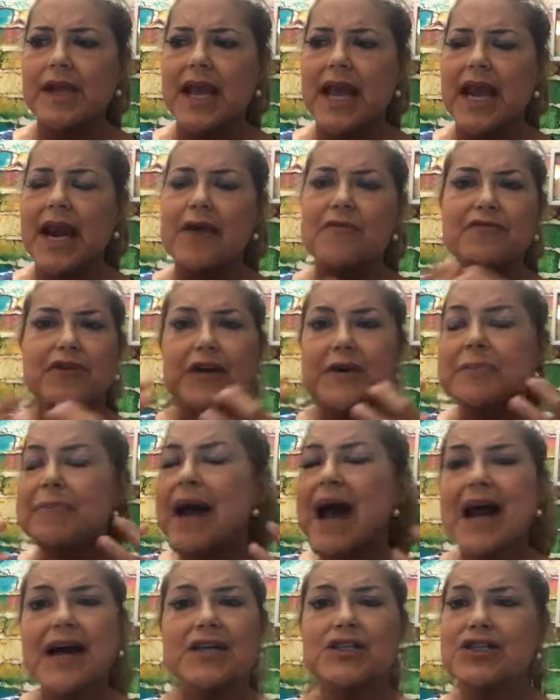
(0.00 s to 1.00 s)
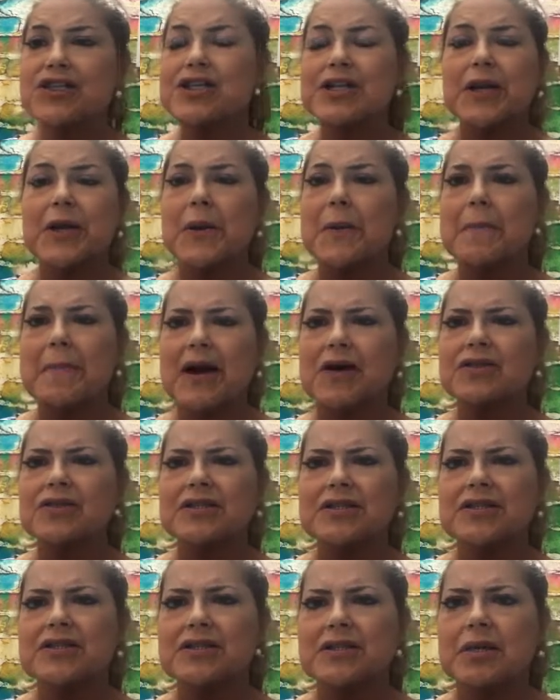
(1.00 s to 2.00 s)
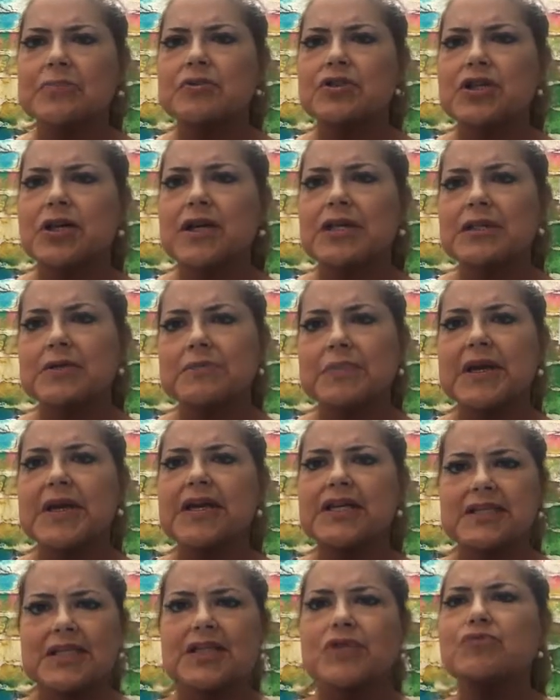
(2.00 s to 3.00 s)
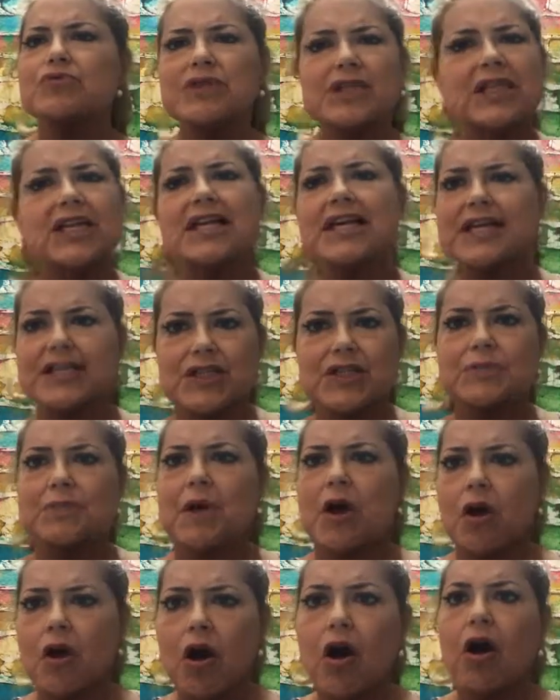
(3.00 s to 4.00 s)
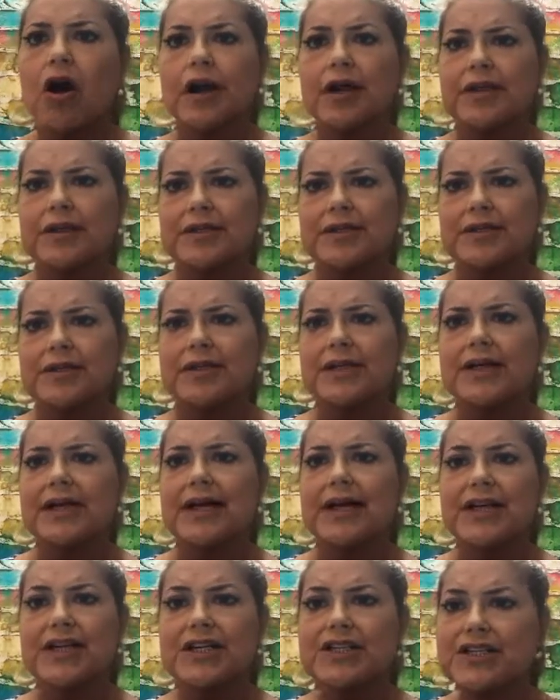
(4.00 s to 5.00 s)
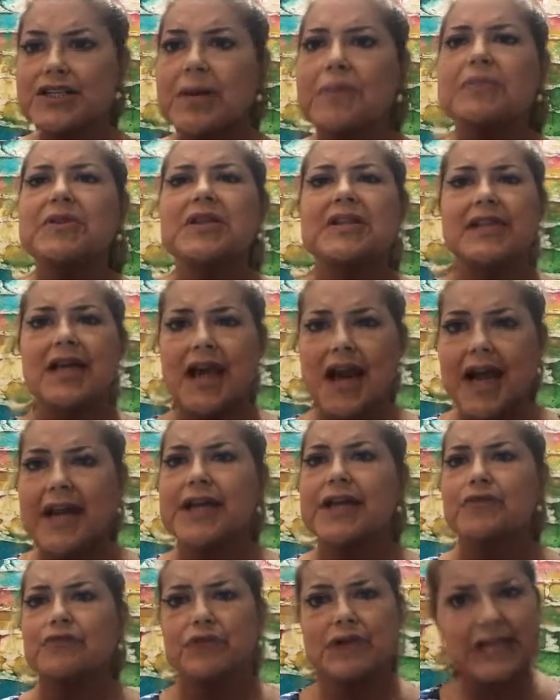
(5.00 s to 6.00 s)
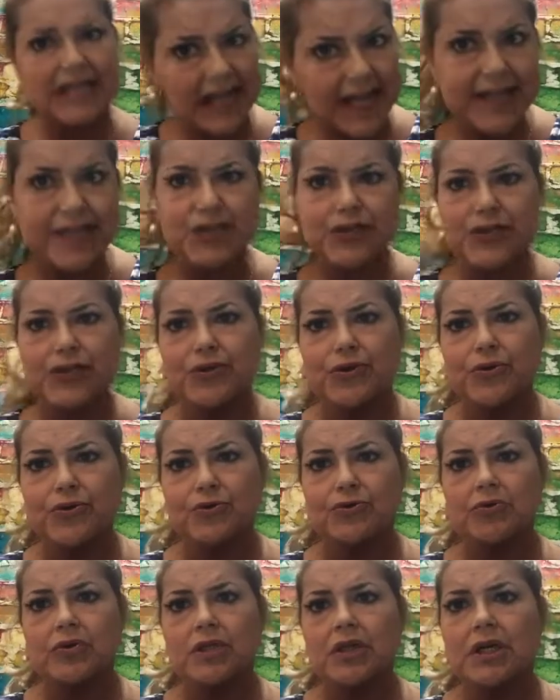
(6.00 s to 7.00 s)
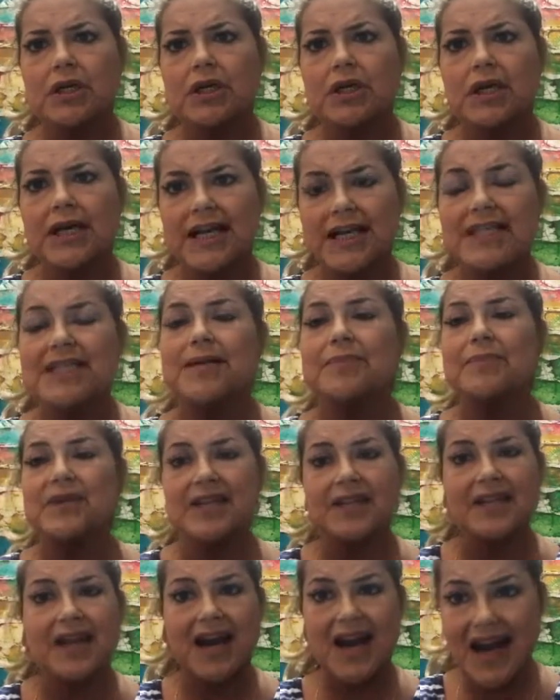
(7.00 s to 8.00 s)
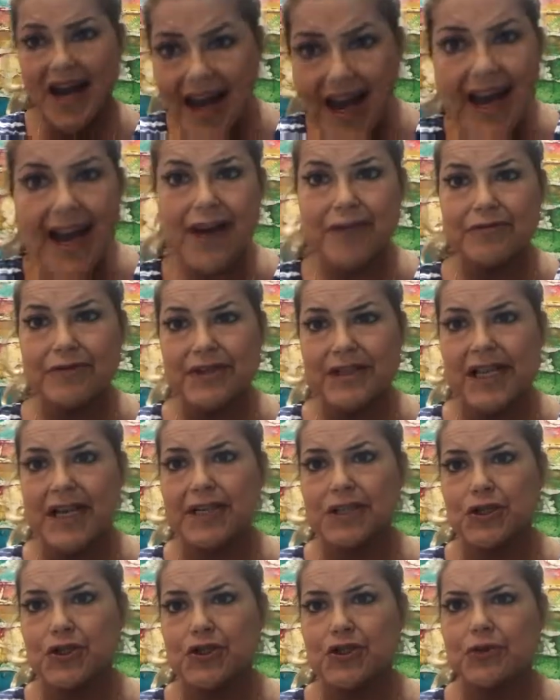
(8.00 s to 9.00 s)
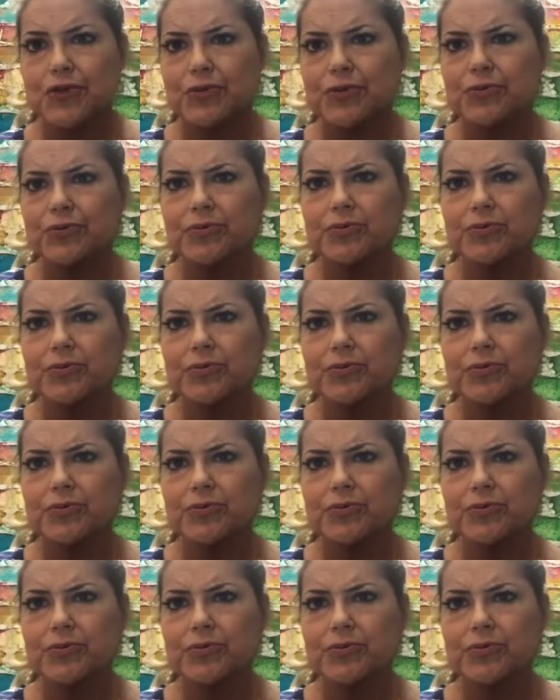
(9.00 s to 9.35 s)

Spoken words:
And I'm very passionate about this subject because it really hits my heart. And it's something that I can relate to. It's something that I have relate to.